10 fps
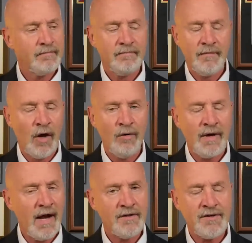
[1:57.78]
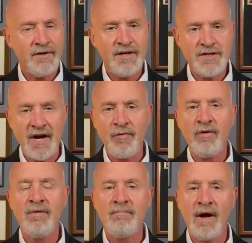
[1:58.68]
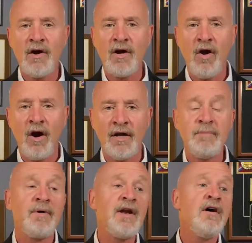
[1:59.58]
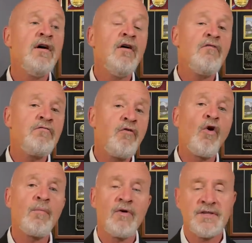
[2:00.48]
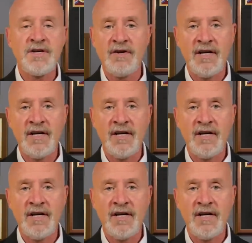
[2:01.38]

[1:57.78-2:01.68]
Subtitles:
No, not Attorney General Merrick Garland, but former Attorney